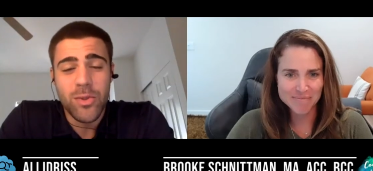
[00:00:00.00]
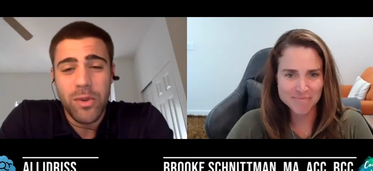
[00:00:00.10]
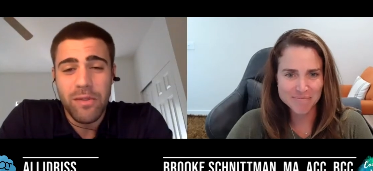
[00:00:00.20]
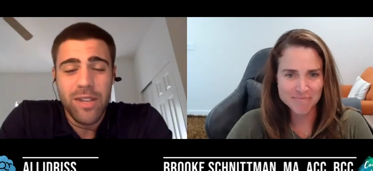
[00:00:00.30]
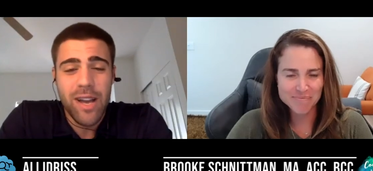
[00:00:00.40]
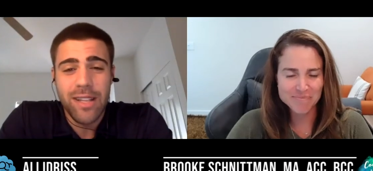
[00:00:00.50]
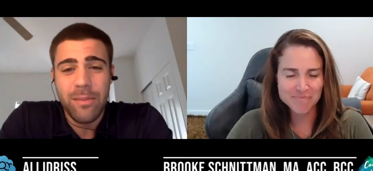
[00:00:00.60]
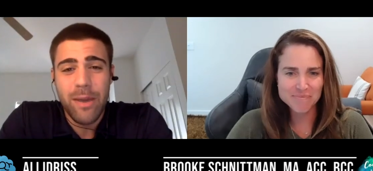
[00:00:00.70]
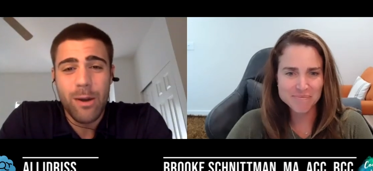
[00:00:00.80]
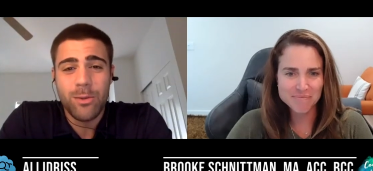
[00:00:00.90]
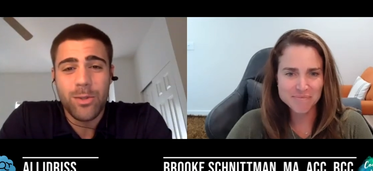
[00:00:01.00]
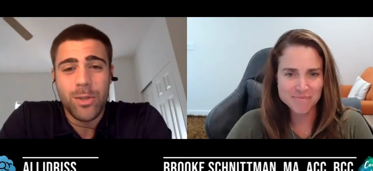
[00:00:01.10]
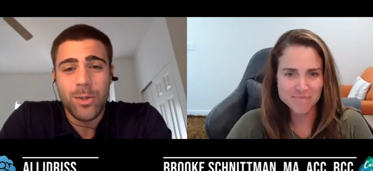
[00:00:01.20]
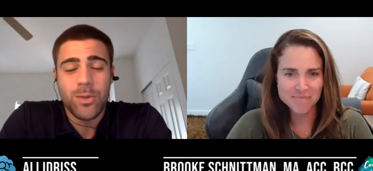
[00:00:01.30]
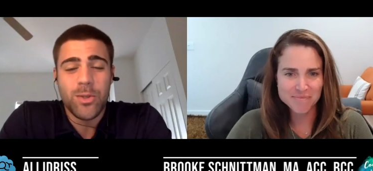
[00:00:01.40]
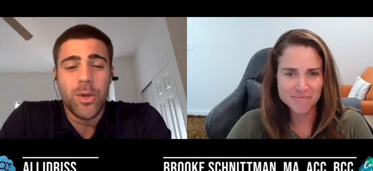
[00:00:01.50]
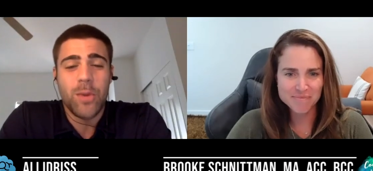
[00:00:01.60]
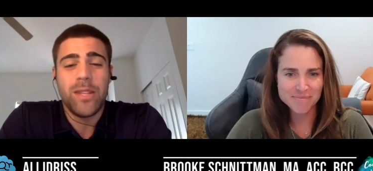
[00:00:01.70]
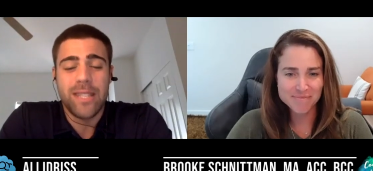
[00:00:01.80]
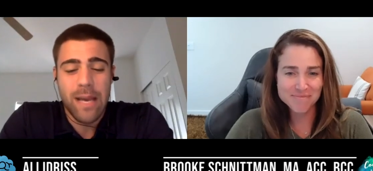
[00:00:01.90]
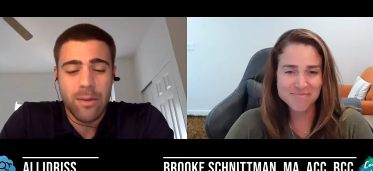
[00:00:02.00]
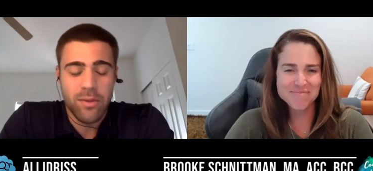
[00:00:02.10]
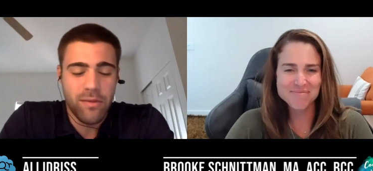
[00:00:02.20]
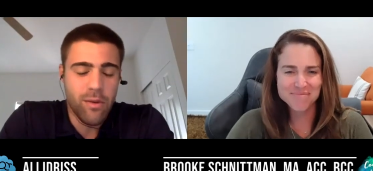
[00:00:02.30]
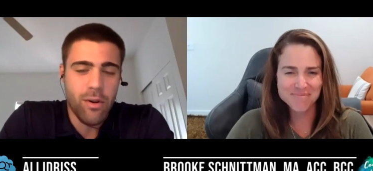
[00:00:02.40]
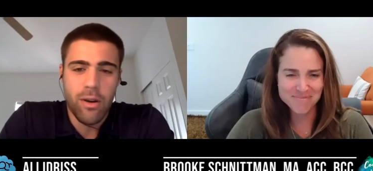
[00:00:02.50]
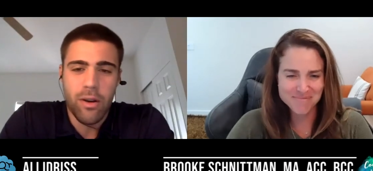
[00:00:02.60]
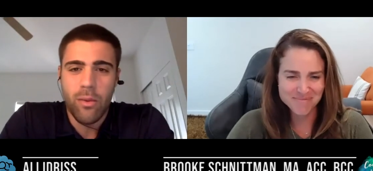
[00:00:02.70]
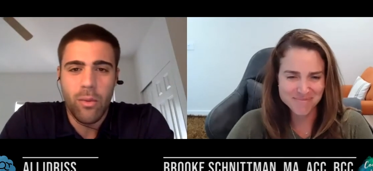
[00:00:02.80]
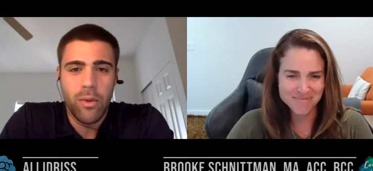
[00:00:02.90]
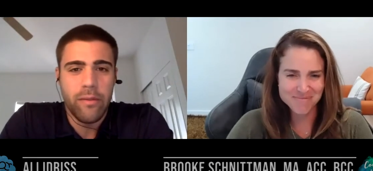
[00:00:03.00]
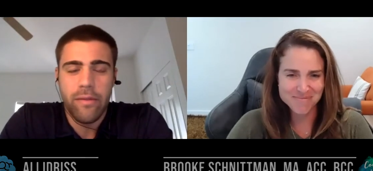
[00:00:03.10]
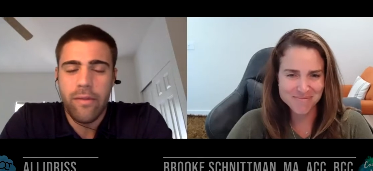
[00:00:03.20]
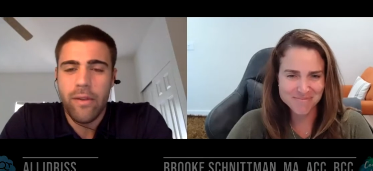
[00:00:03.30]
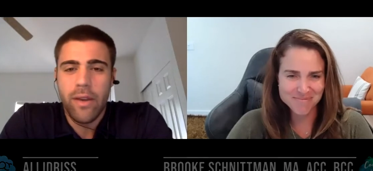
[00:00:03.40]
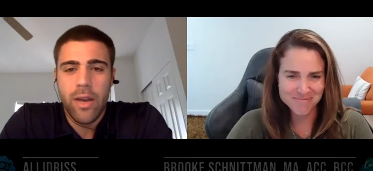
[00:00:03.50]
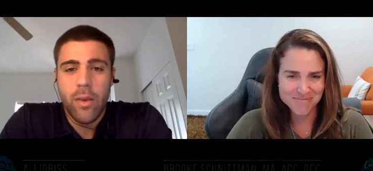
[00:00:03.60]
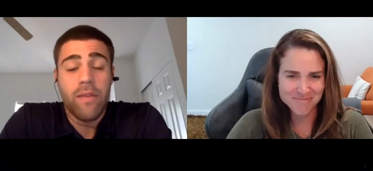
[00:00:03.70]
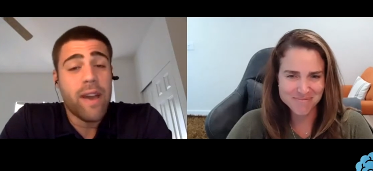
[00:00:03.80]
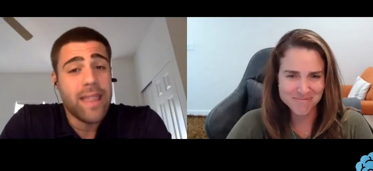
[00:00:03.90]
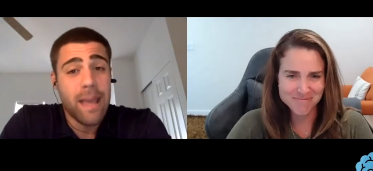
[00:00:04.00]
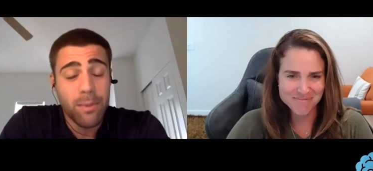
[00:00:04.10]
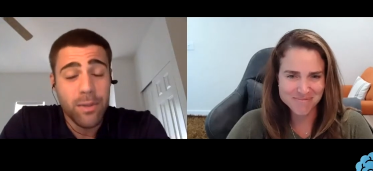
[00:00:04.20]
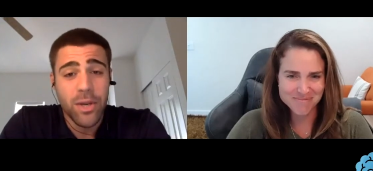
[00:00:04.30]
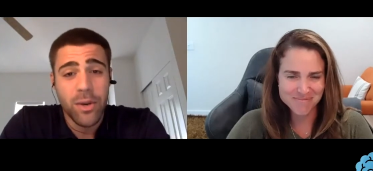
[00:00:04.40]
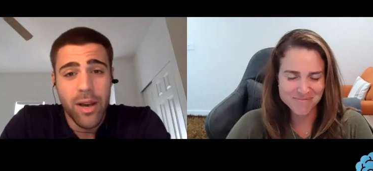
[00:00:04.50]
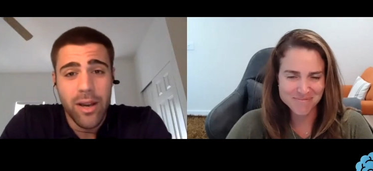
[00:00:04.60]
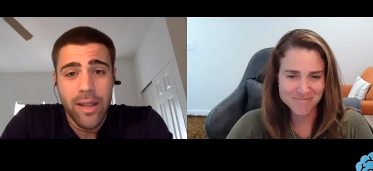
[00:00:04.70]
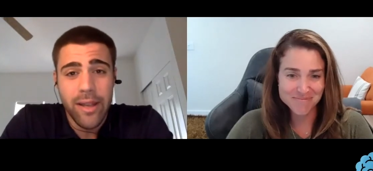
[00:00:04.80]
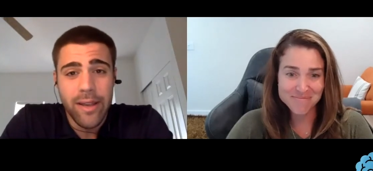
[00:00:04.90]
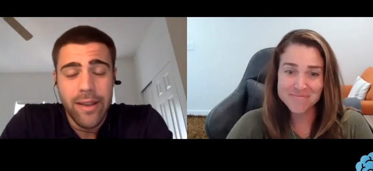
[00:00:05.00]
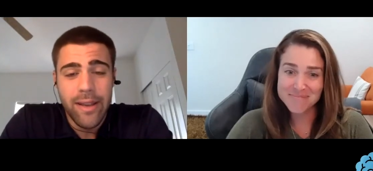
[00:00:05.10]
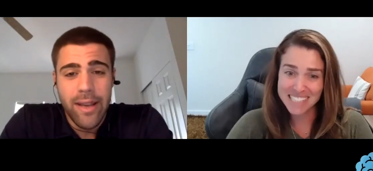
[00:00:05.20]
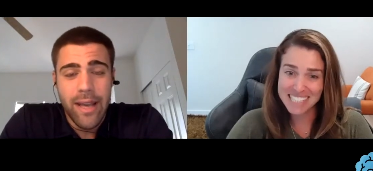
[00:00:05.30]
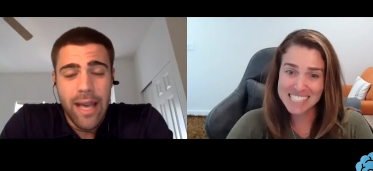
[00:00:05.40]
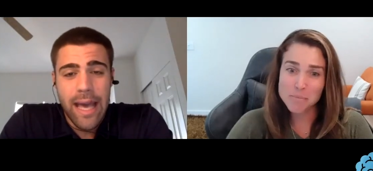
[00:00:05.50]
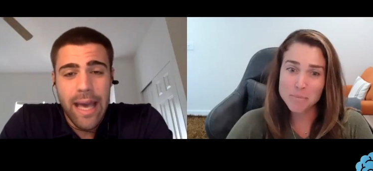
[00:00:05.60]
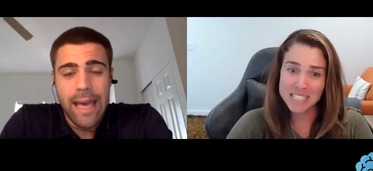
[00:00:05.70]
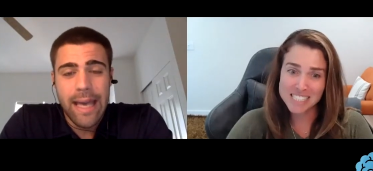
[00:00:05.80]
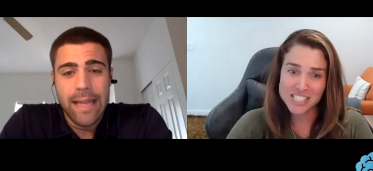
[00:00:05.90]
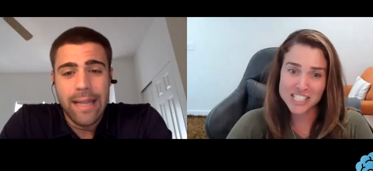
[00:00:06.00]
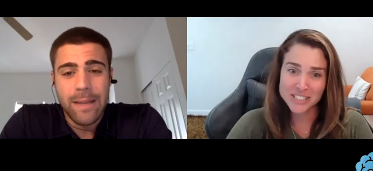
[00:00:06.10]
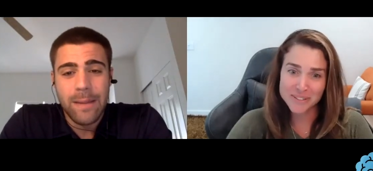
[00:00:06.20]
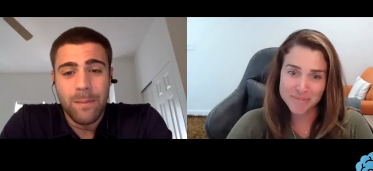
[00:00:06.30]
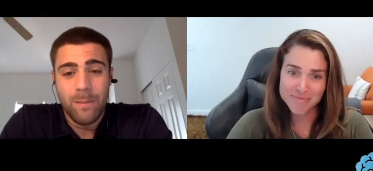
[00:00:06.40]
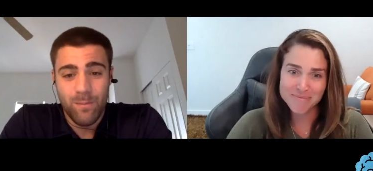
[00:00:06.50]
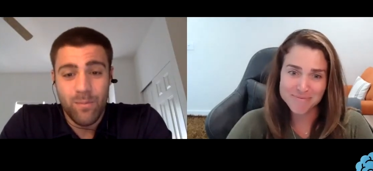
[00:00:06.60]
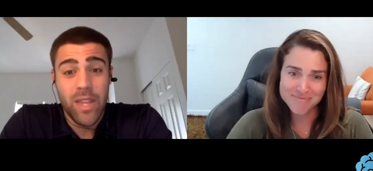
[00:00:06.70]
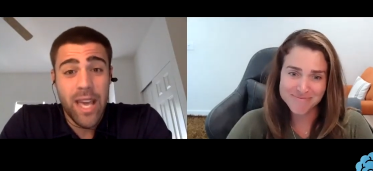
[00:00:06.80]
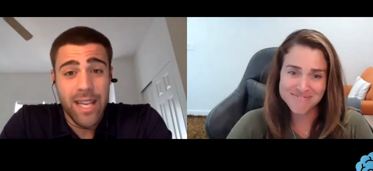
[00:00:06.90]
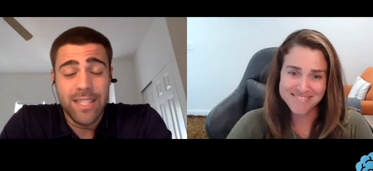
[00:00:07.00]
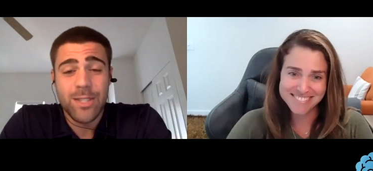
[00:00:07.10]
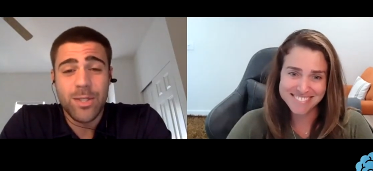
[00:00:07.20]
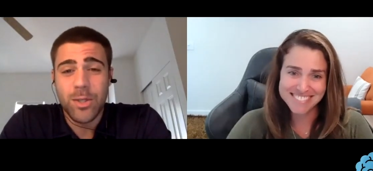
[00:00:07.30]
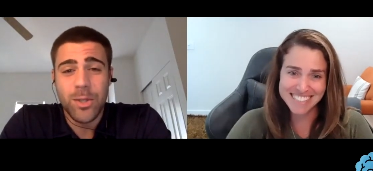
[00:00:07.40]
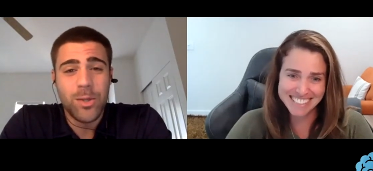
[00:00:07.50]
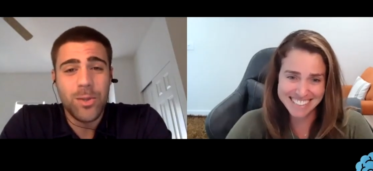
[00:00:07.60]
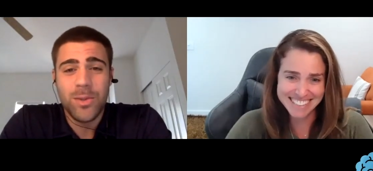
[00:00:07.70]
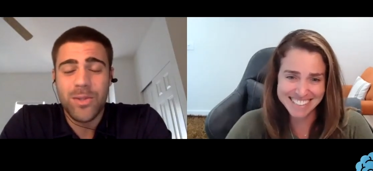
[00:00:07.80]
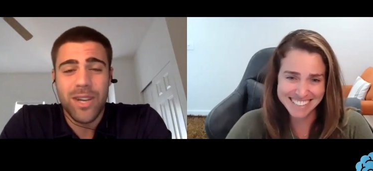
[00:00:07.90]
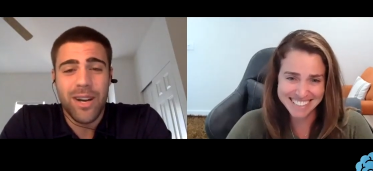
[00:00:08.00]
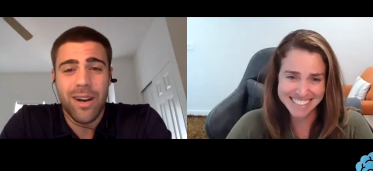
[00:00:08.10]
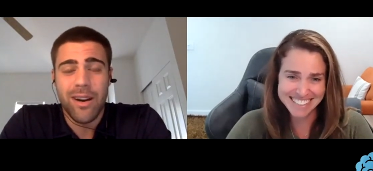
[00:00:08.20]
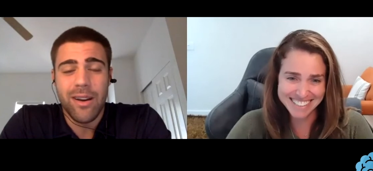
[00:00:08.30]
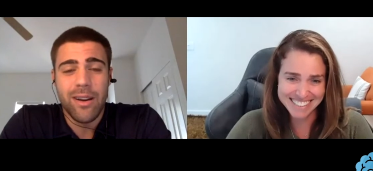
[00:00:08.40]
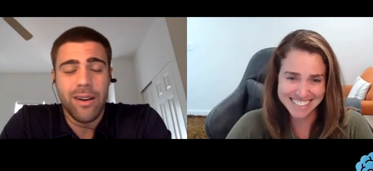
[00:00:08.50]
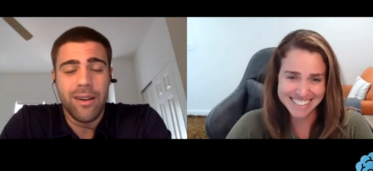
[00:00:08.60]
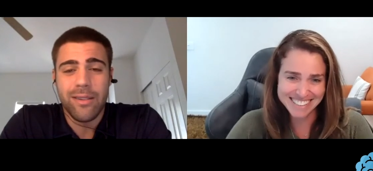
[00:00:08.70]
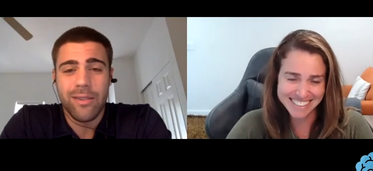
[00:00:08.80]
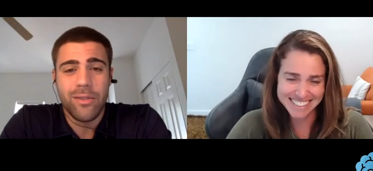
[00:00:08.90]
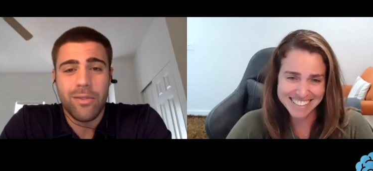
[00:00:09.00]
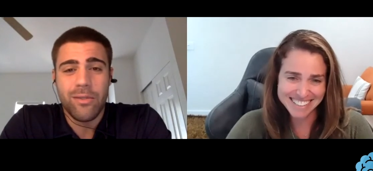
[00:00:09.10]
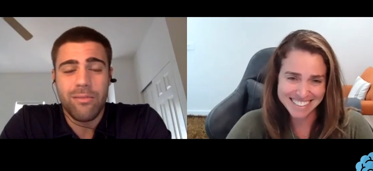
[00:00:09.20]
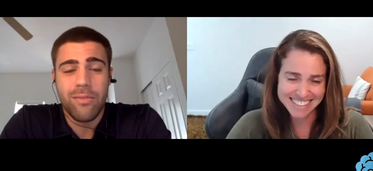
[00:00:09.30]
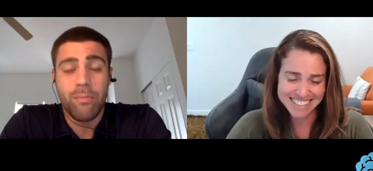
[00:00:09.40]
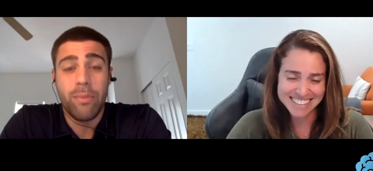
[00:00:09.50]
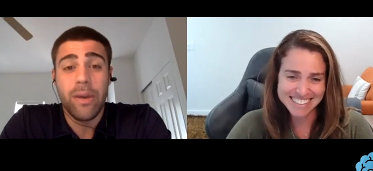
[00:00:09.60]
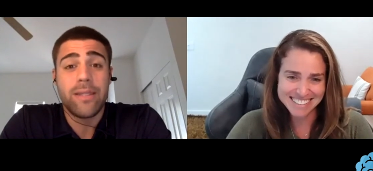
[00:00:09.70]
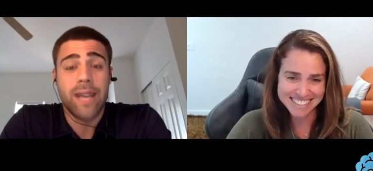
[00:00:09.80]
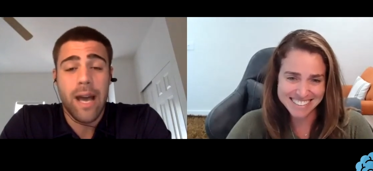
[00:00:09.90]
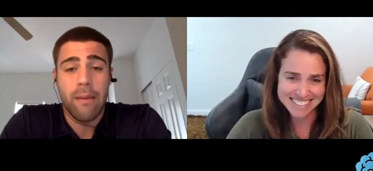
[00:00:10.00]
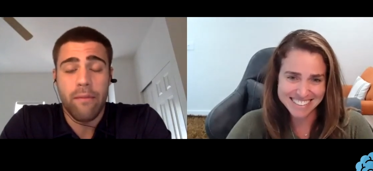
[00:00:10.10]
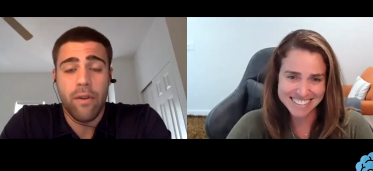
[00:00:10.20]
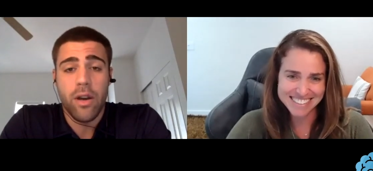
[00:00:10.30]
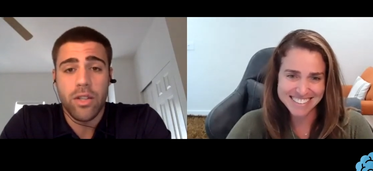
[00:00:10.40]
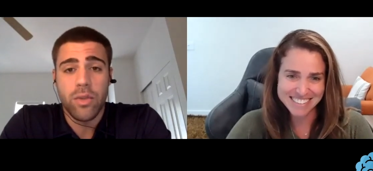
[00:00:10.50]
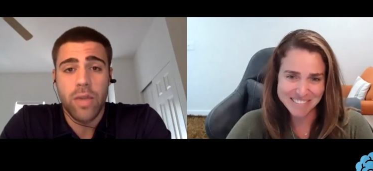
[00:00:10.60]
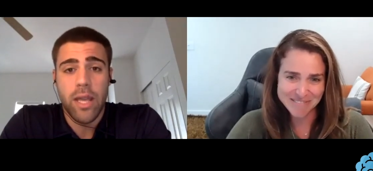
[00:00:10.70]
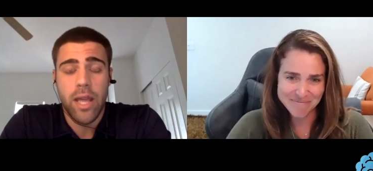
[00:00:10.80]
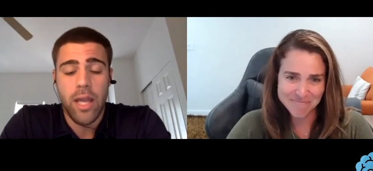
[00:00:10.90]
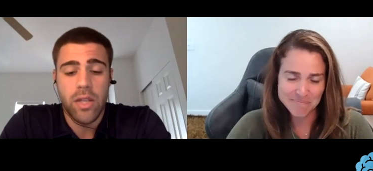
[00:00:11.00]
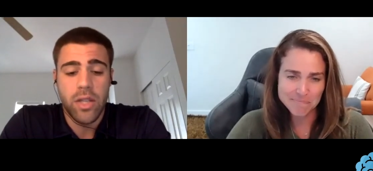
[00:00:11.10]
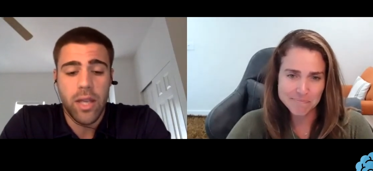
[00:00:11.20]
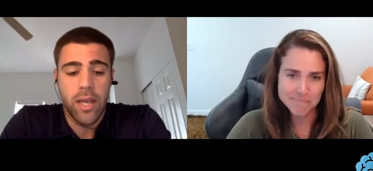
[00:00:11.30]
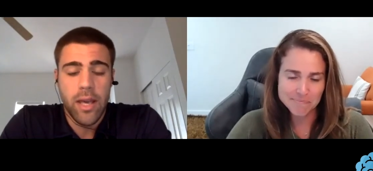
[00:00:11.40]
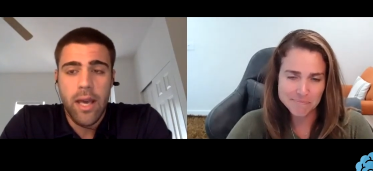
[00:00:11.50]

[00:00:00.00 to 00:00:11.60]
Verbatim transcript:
Speaker 1: We've talked about to dos so many times before. We've we've had an episode on it.
Speaker 2: It's a big to
Speaker 1: Yes, to dos are are big time for us with ADHD.